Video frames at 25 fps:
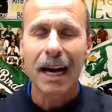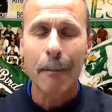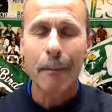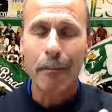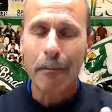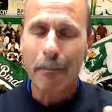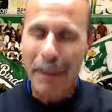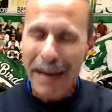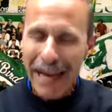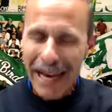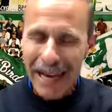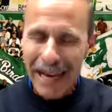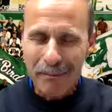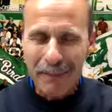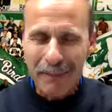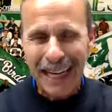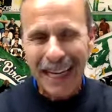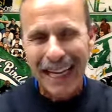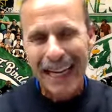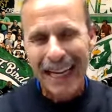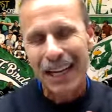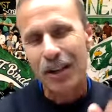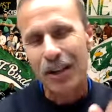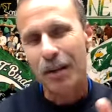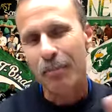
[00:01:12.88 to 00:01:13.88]
bet
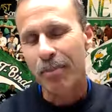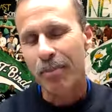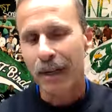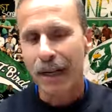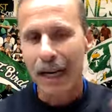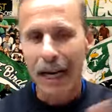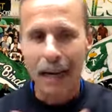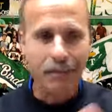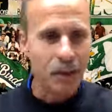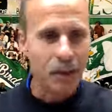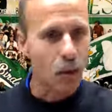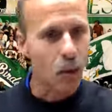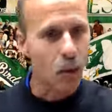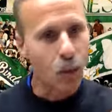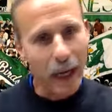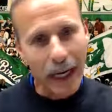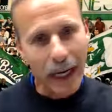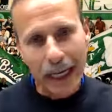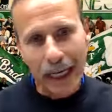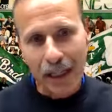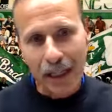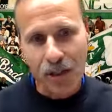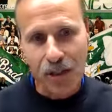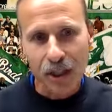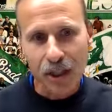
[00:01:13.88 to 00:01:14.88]
made or perhaps a
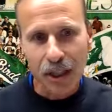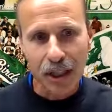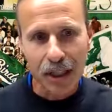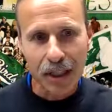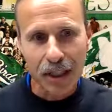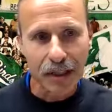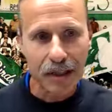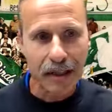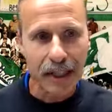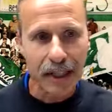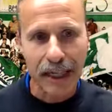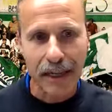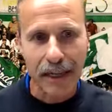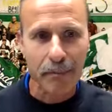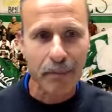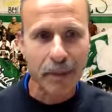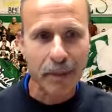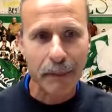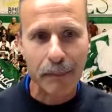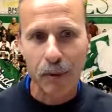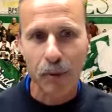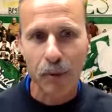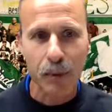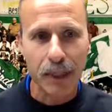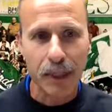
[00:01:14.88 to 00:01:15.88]
wager that
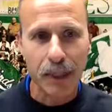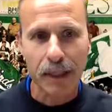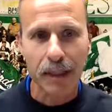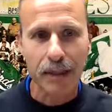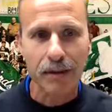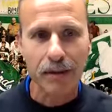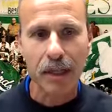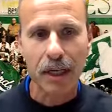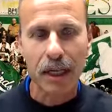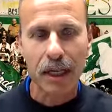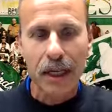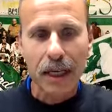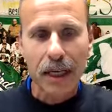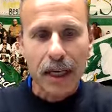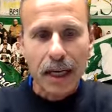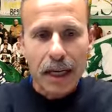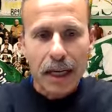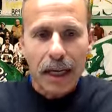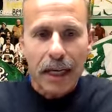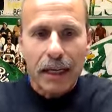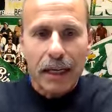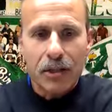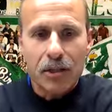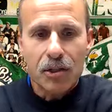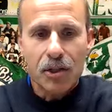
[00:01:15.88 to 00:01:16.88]
people would
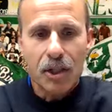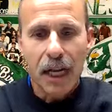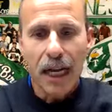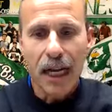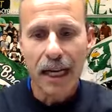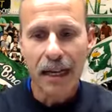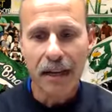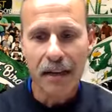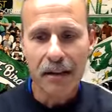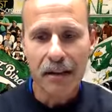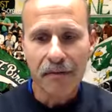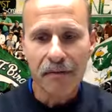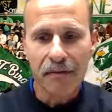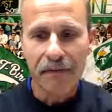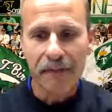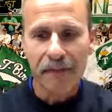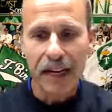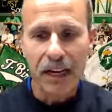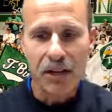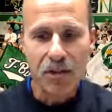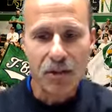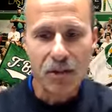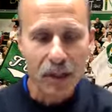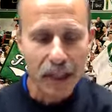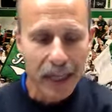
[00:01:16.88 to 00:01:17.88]
shave
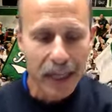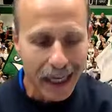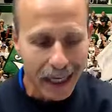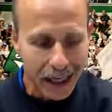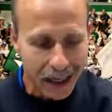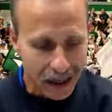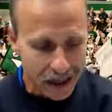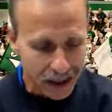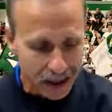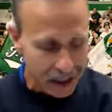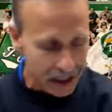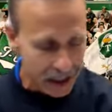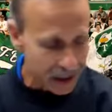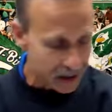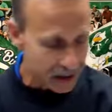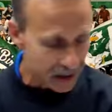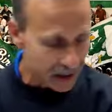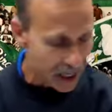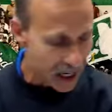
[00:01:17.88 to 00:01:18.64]
facial hair, and